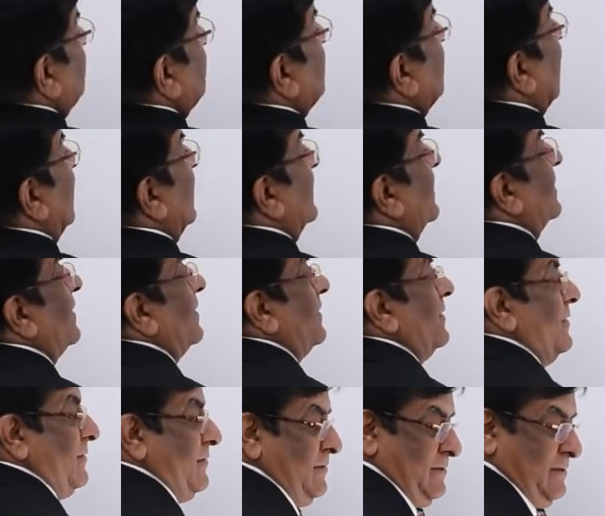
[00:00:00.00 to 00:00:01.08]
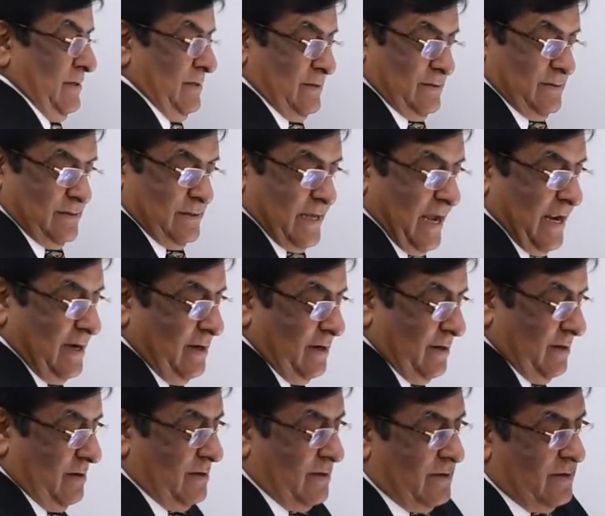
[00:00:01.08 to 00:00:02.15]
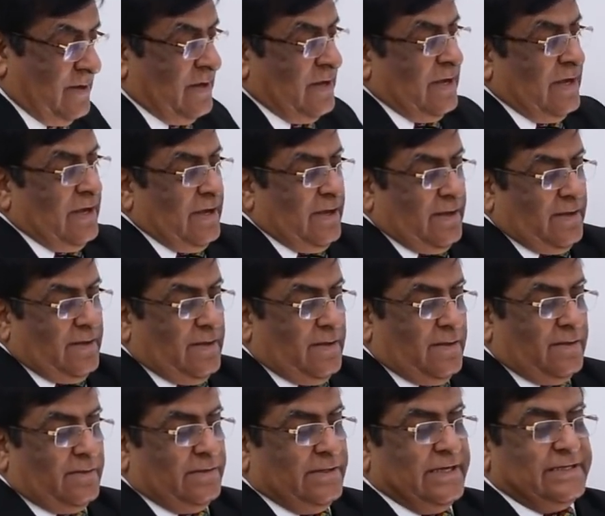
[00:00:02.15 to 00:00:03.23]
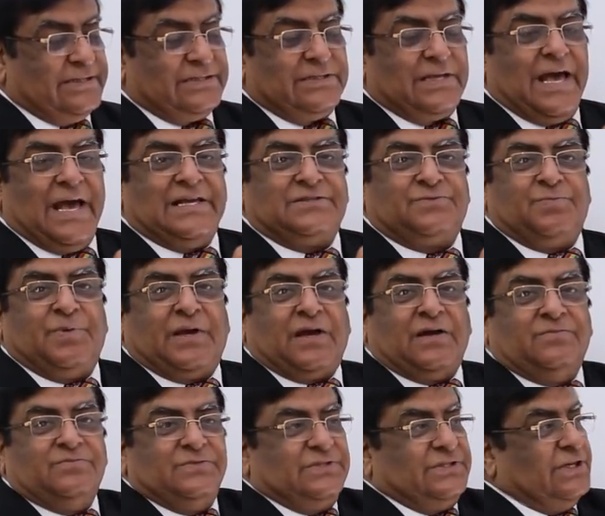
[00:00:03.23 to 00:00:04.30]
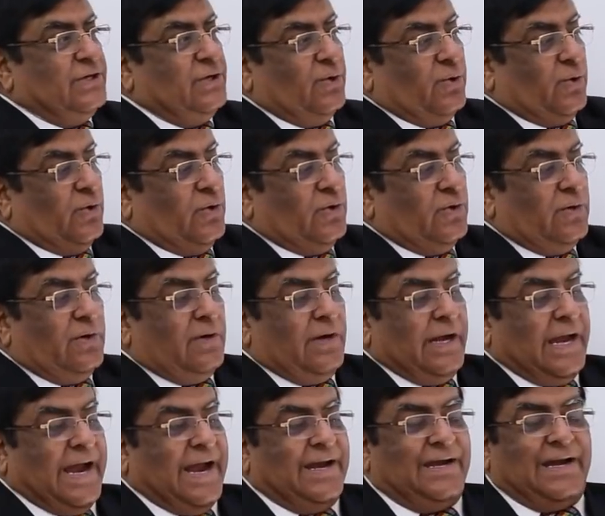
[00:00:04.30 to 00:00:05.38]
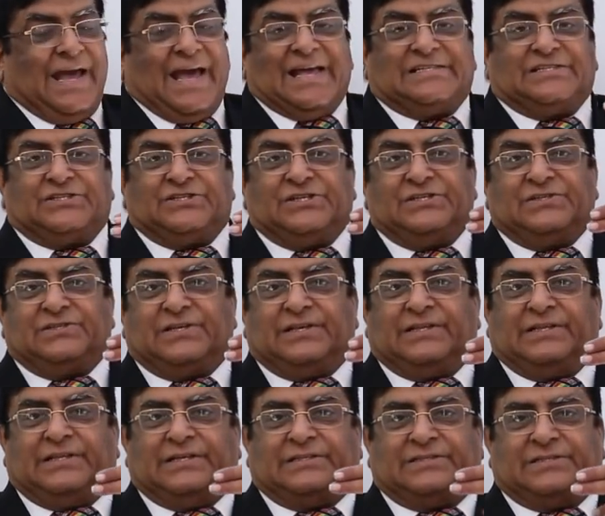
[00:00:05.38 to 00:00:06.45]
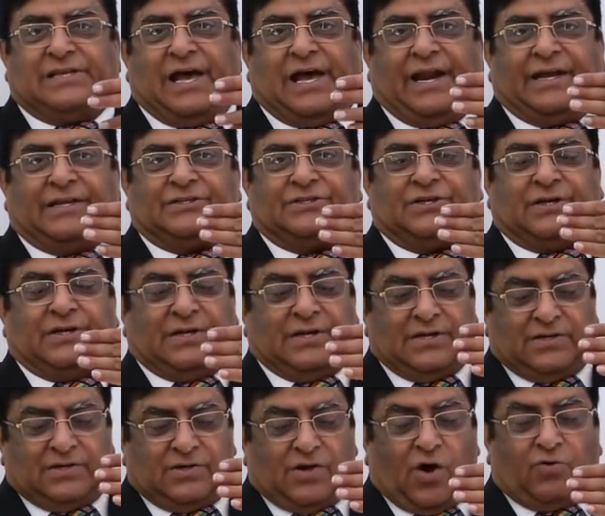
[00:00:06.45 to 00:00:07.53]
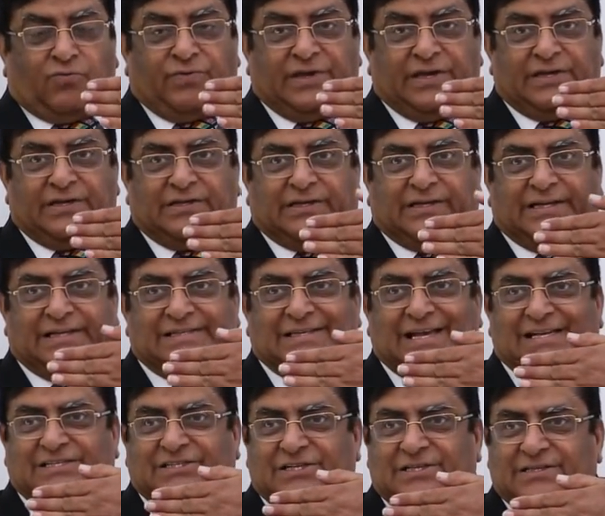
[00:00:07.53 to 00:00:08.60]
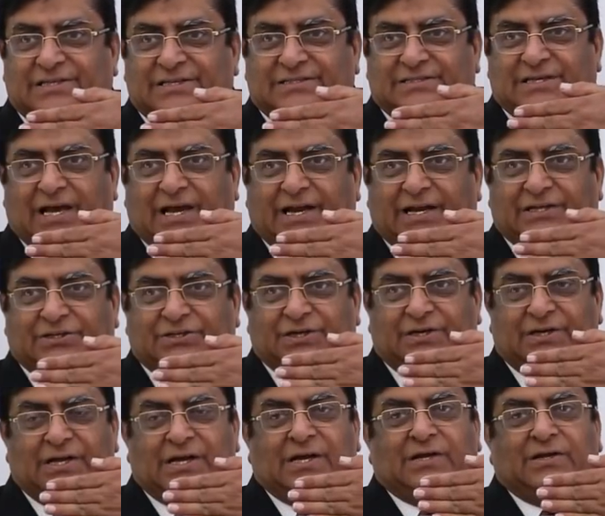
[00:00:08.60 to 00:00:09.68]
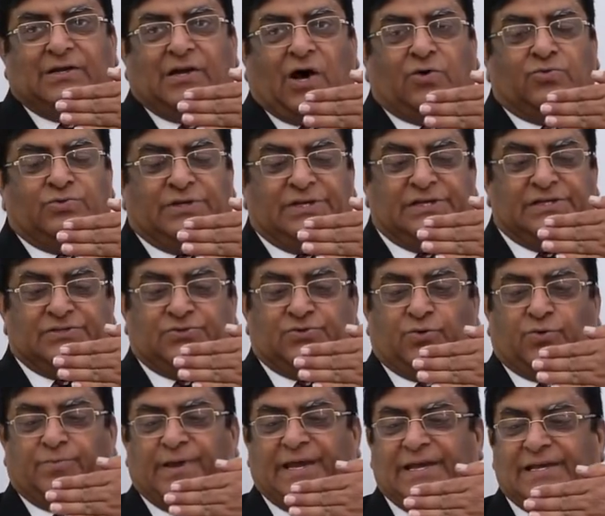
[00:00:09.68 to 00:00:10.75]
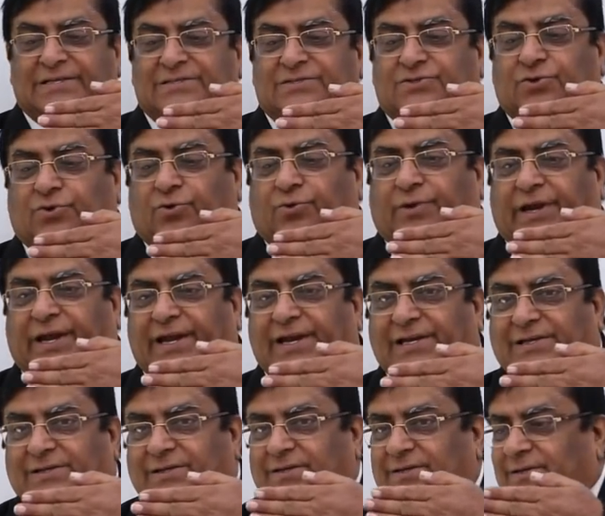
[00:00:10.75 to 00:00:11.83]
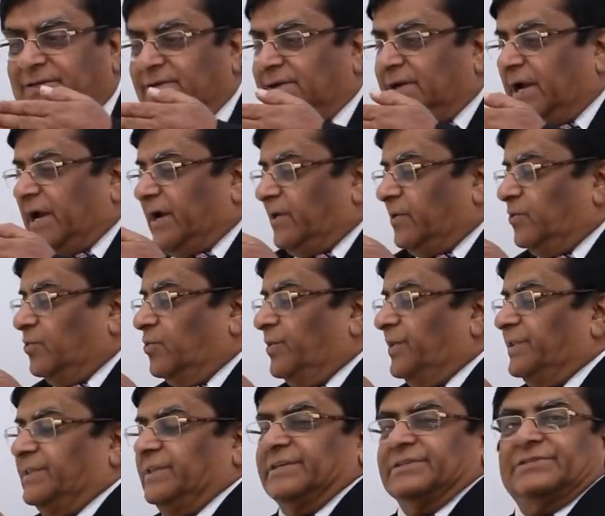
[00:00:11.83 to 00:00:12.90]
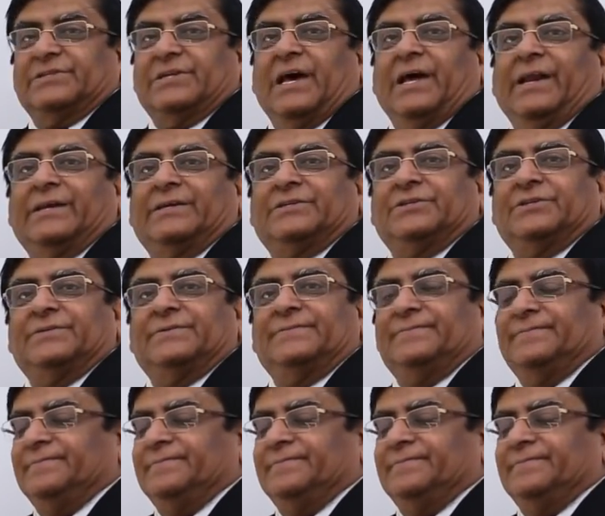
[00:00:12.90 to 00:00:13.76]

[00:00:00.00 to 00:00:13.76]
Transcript: then, then this has become 0 and h is in this direction. Now we increase h in this direction. Now these domains rotate and go in this direction.